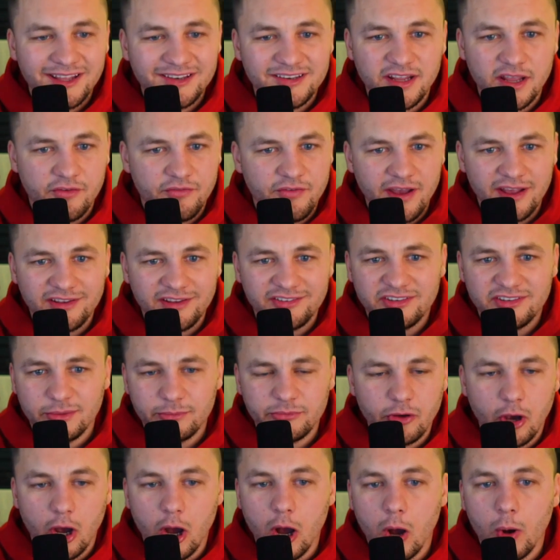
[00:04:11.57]
DFS
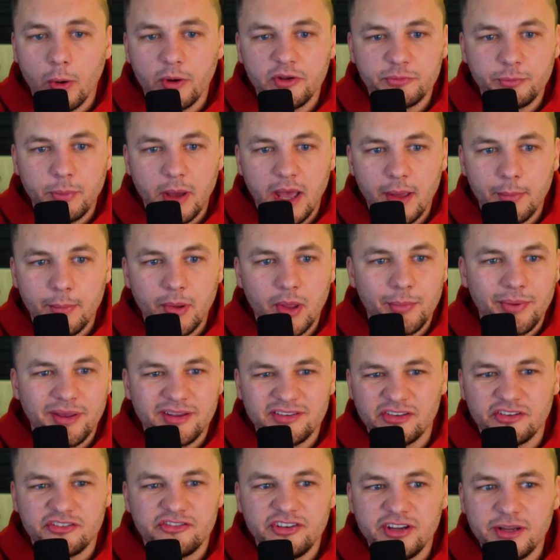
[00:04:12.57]
seems to always pop up
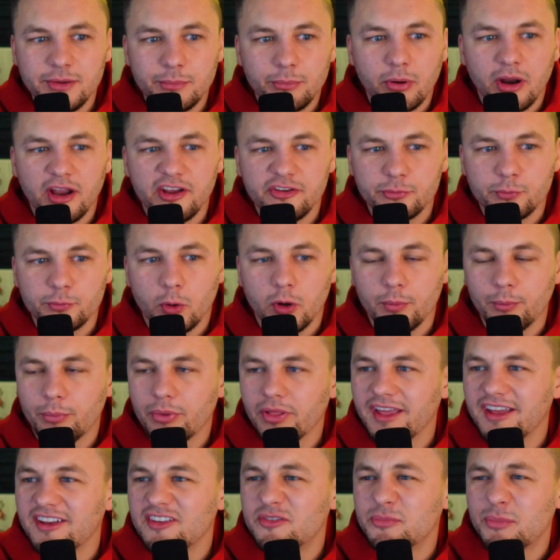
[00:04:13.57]
as a cheap price point
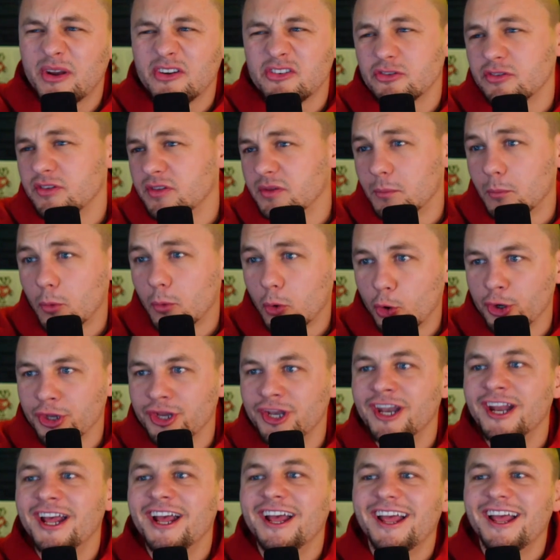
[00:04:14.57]
play, especially in the
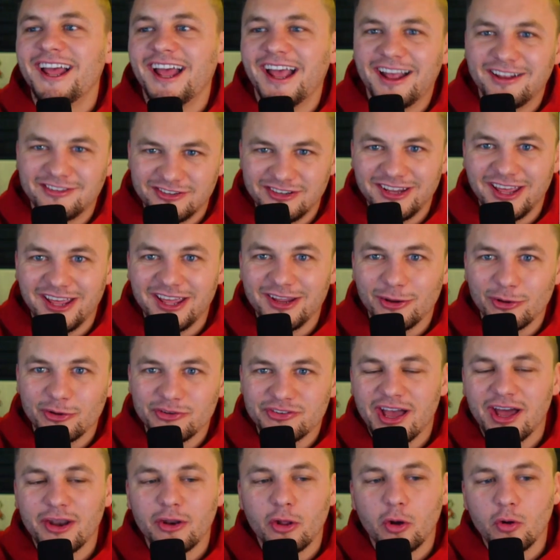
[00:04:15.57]
morning as the day
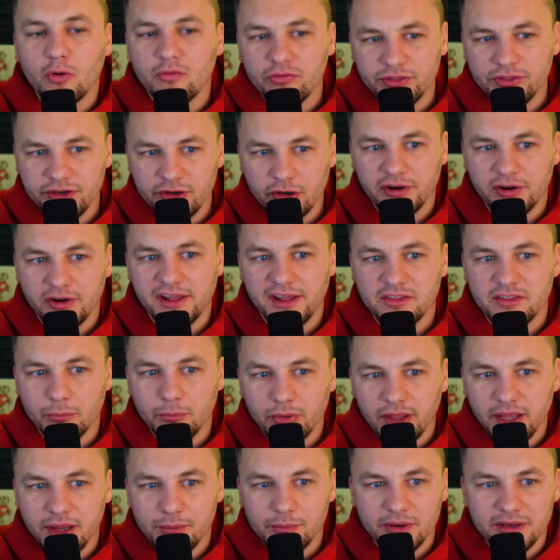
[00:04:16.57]
goes on. Hopefully you don't have to
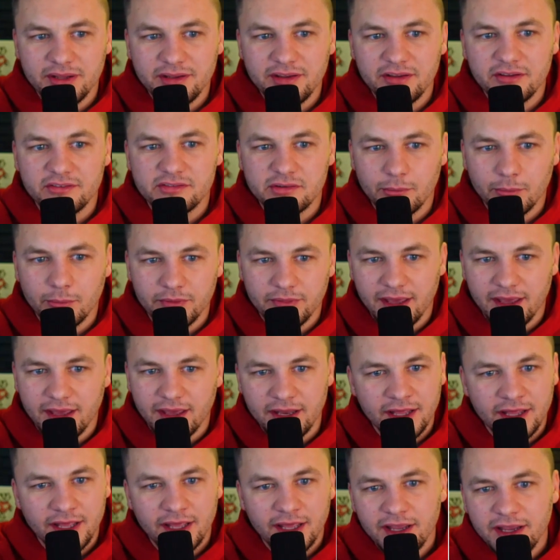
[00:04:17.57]
play him, but he's someone
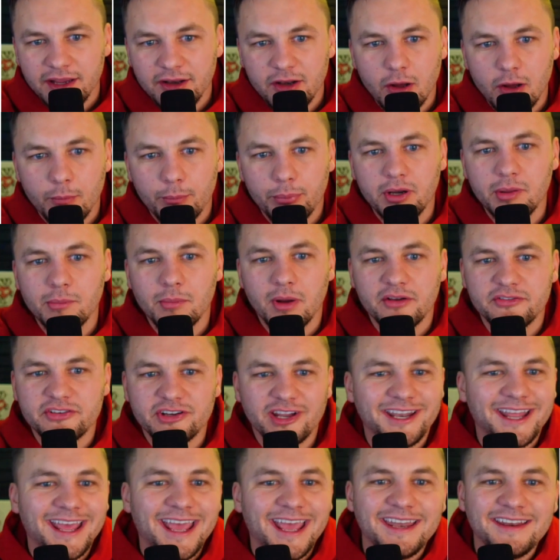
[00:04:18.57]
that, you know, pretty much
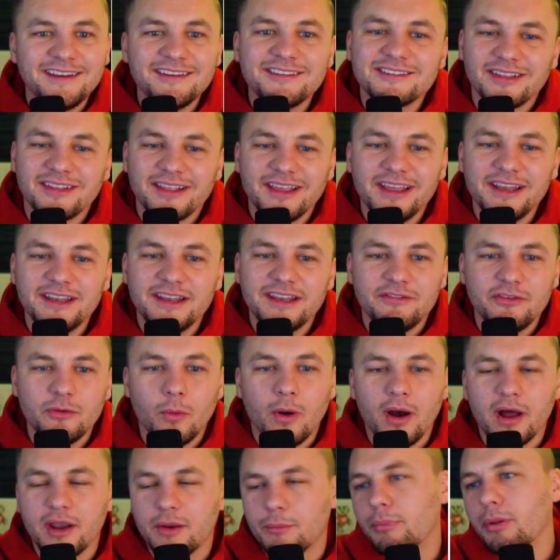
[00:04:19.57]
on any slate, if you
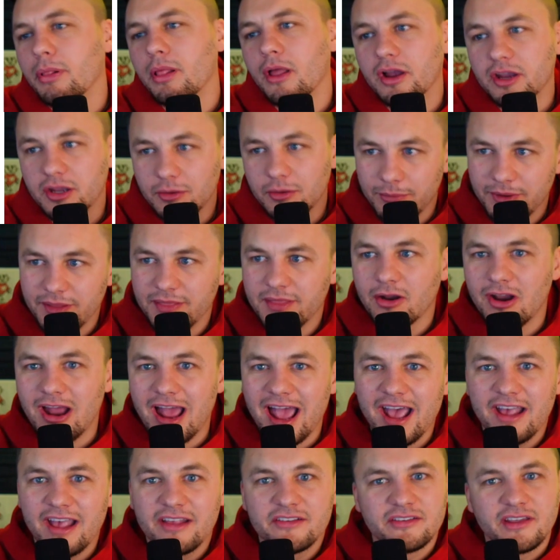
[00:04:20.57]
want to plug him in there
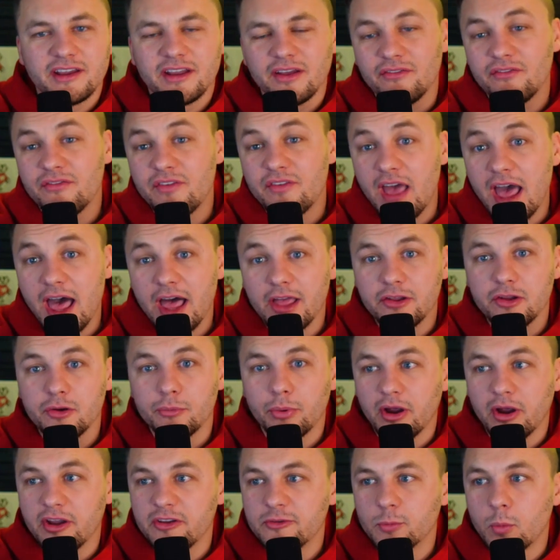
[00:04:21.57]
as like a value
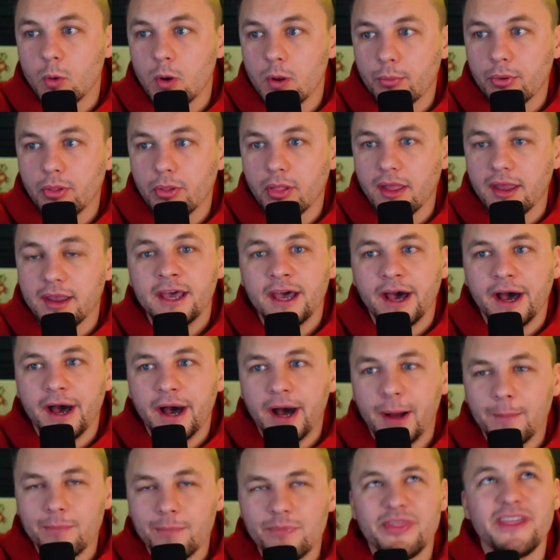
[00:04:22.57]
price point play,
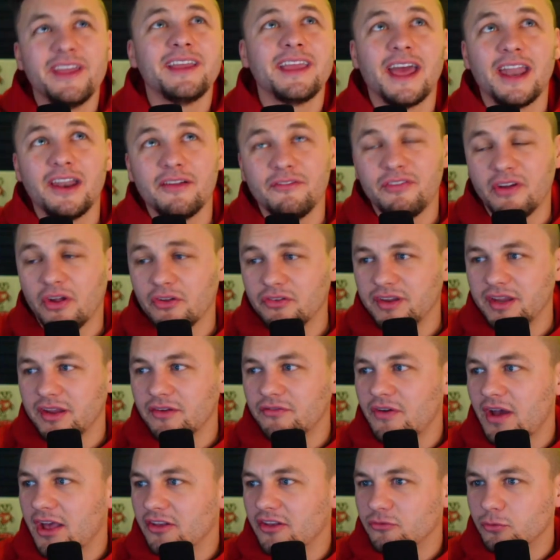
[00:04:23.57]
think NFL
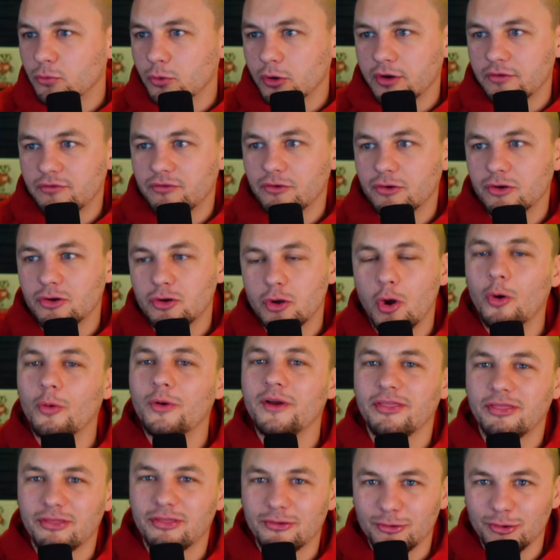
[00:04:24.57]
DFS, where if you're
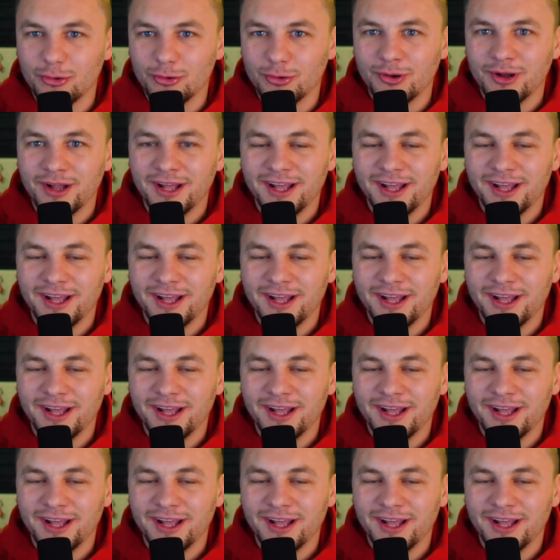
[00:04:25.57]
going through